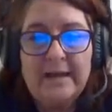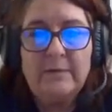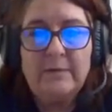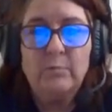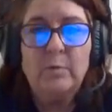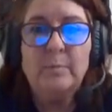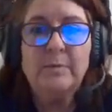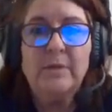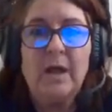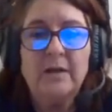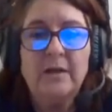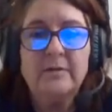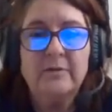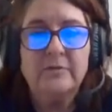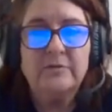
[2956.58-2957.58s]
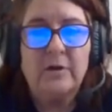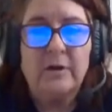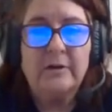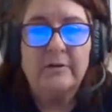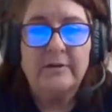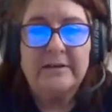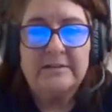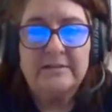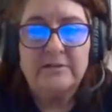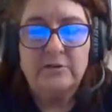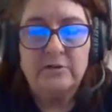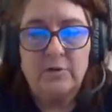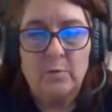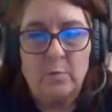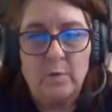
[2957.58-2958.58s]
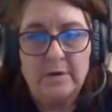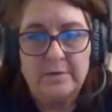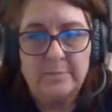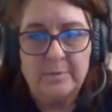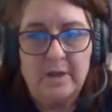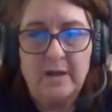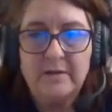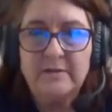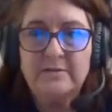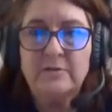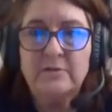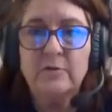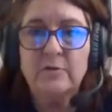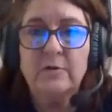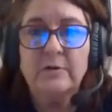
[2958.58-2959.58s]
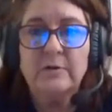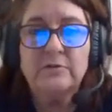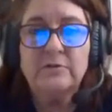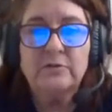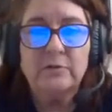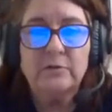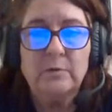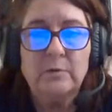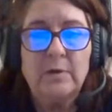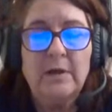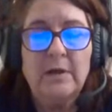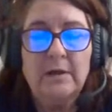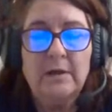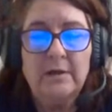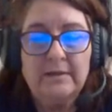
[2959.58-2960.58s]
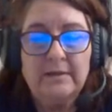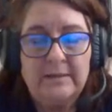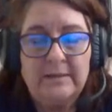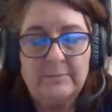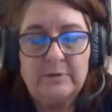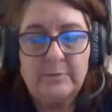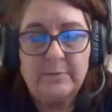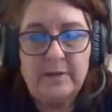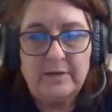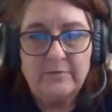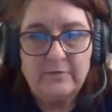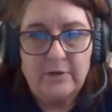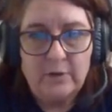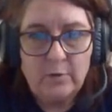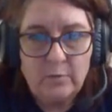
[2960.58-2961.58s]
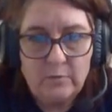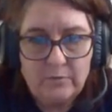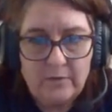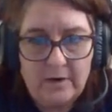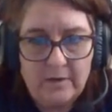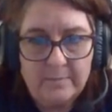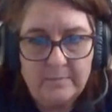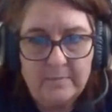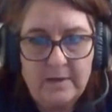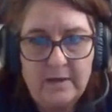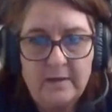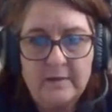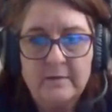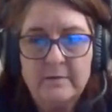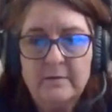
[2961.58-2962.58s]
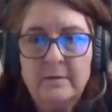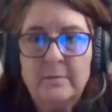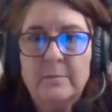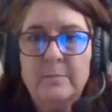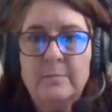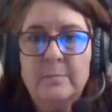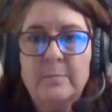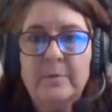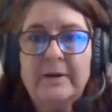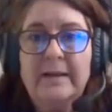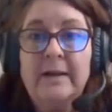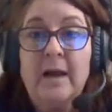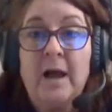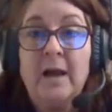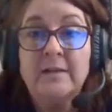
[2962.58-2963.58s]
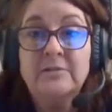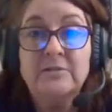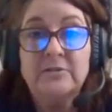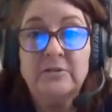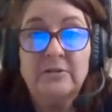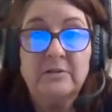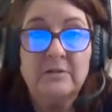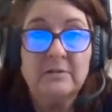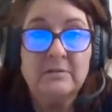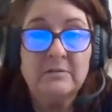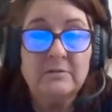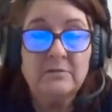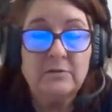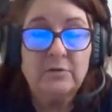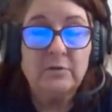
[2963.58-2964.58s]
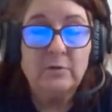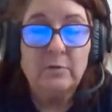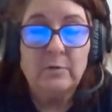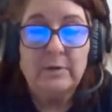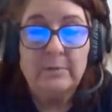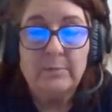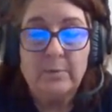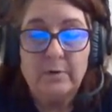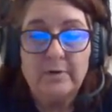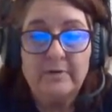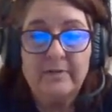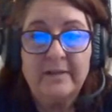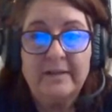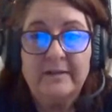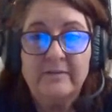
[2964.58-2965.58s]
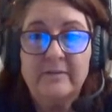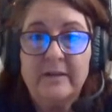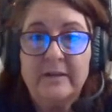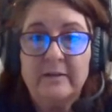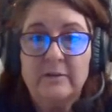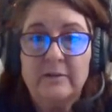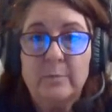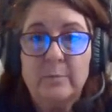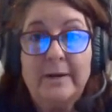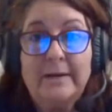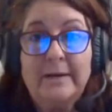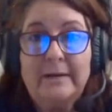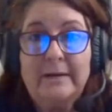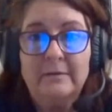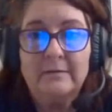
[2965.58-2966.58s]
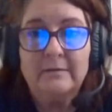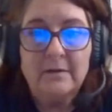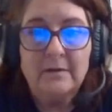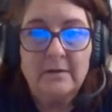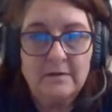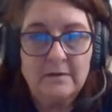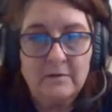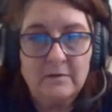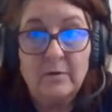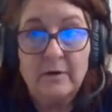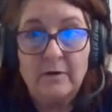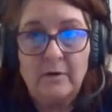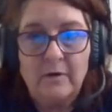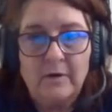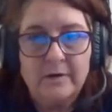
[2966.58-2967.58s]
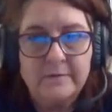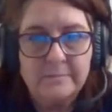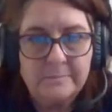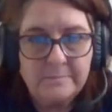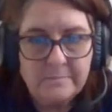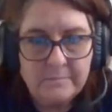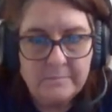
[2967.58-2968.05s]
and will block those arteries, and you don't want it blocked because then you're going to keep the blood flow from bringing oxygen to important things like your brain or your heart.